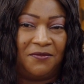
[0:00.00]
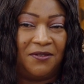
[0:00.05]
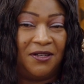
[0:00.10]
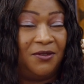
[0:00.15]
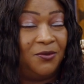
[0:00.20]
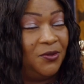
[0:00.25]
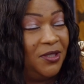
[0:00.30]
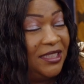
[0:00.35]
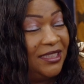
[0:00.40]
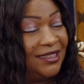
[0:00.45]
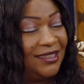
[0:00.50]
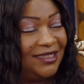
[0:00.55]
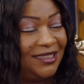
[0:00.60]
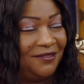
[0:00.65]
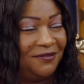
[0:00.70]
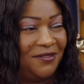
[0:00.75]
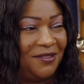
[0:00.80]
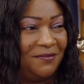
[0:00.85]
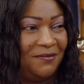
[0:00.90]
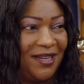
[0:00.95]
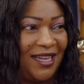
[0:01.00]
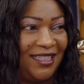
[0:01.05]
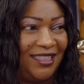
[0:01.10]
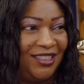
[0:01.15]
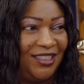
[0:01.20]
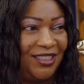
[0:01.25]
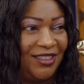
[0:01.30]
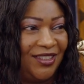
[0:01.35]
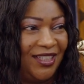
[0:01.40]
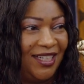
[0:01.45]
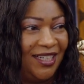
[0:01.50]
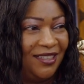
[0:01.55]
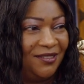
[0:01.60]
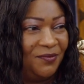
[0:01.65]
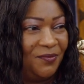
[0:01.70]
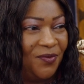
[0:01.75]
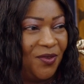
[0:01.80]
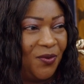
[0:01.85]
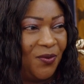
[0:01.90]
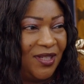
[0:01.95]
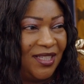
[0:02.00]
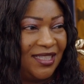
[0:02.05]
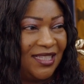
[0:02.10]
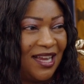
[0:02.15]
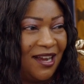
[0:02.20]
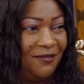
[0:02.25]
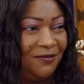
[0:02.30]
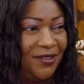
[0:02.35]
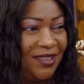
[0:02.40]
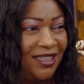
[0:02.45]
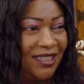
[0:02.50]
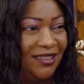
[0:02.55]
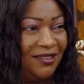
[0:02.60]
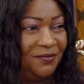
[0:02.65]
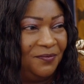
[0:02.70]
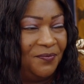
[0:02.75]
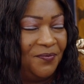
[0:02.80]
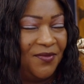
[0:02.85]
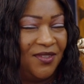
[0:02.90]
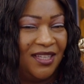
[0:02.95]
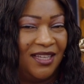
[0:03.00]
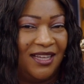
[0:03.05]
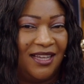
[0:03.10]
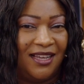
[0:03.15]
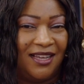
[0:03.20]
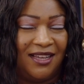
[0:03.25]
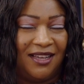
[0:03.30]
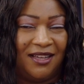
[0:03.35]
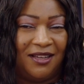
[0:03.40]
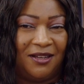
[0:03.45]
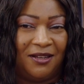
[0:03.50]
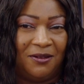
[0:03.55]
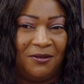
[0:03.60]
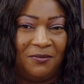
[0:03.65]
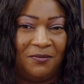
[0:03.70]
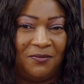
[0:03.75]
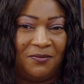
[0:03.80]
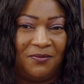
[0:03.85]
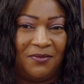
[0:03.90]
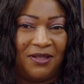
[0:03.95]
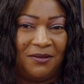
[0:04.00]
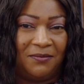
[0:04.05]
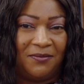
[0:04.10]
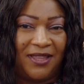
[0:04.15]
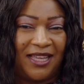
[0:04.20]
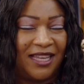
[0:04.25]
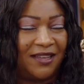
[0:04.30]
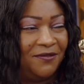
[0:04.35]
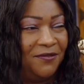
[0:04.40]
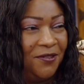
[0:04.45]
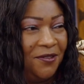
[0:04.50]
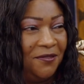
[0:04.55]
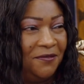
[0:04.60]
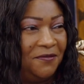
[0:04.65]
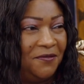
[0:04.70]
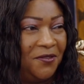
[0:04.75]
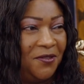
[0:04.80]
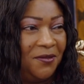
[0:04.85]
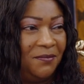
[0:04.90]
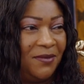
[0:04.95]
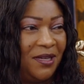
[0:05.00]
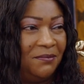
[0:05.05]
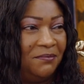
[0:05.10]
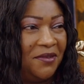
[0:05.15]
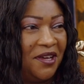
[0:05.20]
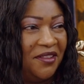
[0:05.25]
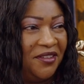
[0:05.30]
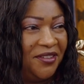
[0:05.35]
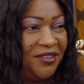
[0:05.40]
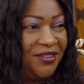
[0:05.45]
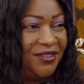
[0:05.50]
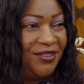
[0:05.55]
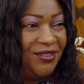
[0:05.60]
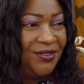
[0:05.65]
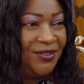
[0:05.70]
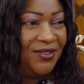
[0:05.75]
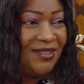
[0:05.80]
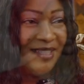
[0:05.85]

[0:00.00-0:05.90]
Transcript: originally from Nigeria, West Africa. I'm thankful for my mother, who